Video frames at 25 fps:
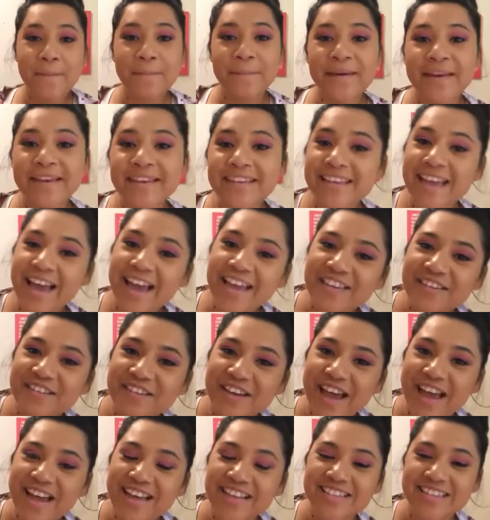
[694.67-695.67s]
But yeah,
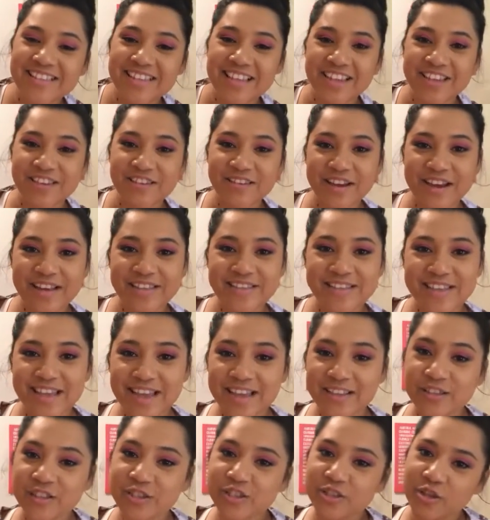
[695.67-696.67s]
you guys, thank you guys
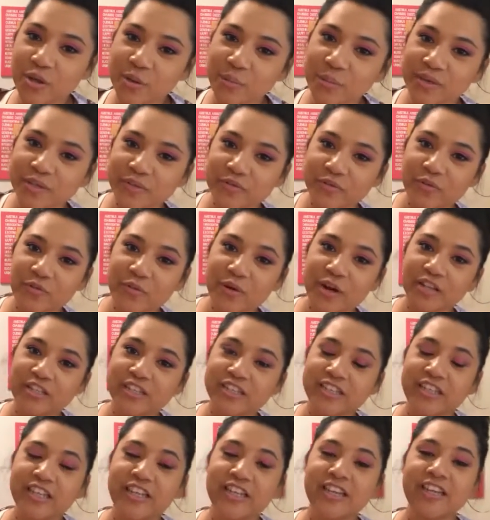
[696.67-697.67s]
again so much for
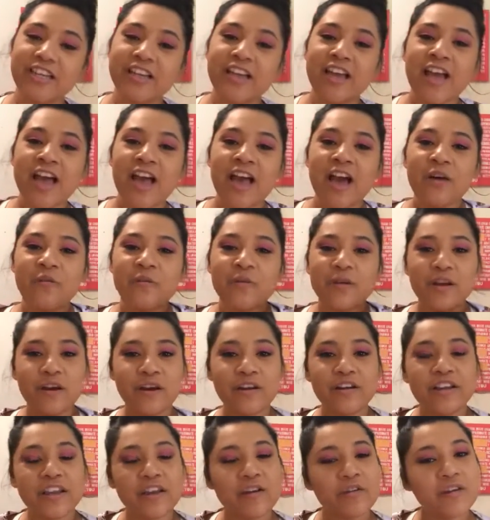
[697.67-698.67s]
watching. We
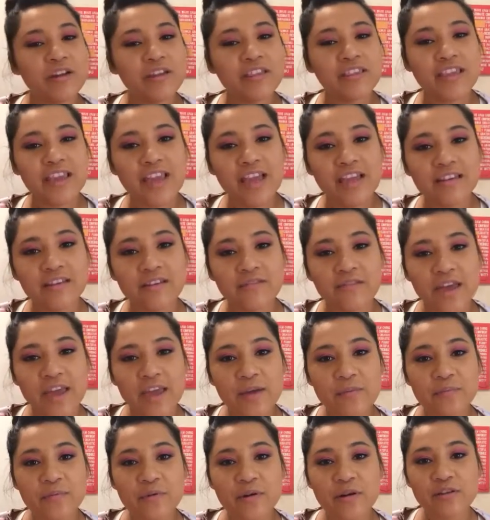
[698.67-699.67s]
are nearing the end of
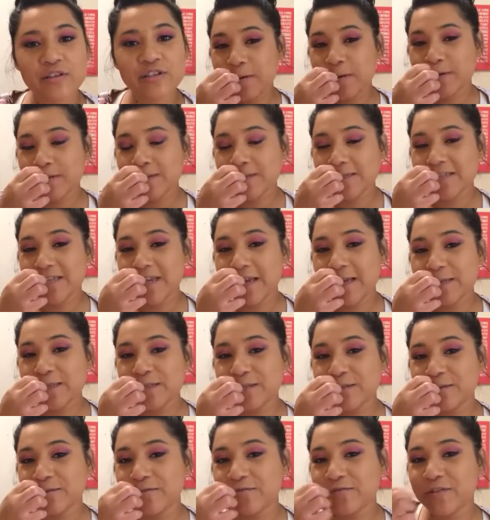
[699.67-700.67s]
April, so stay
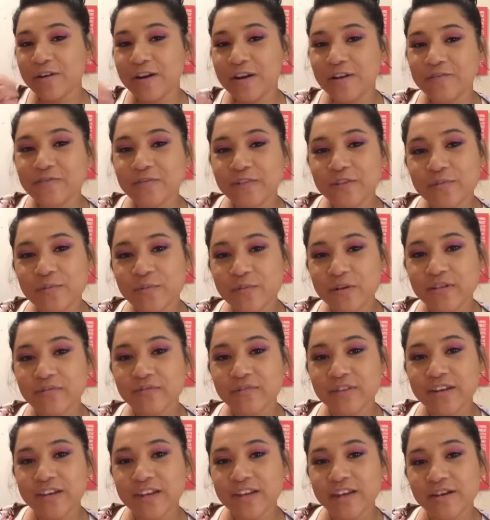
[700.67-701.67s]
tuned for a few more
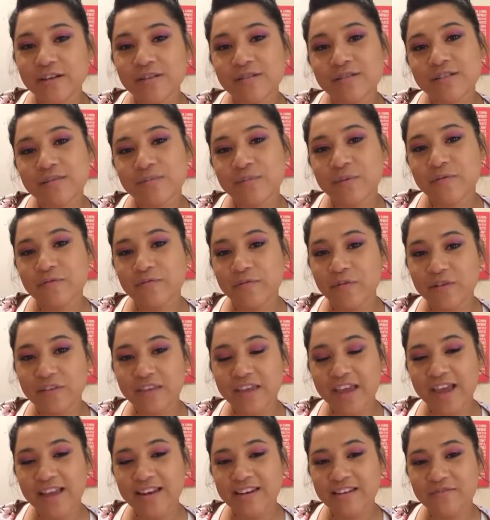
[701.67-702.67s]
videos before
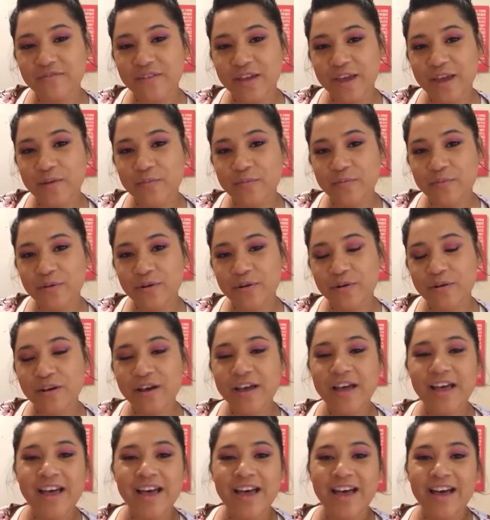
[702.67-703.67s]
the end of
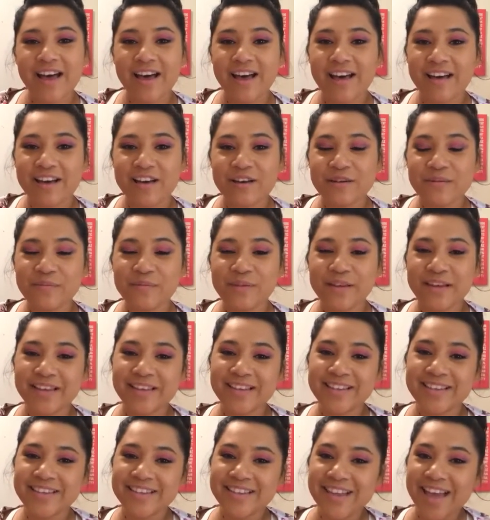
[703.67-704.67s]
April.
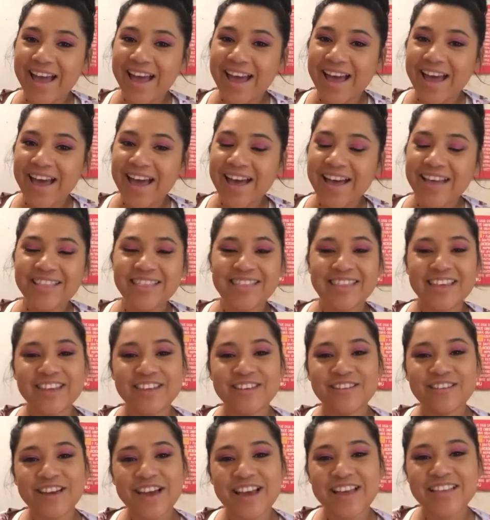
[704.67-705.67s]
Yeah.
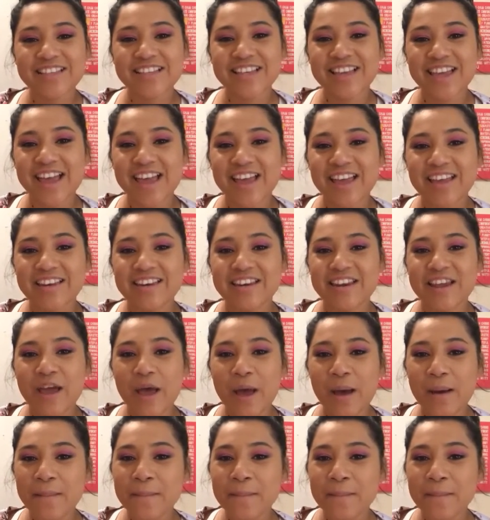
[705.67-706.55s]
Thank you guys again.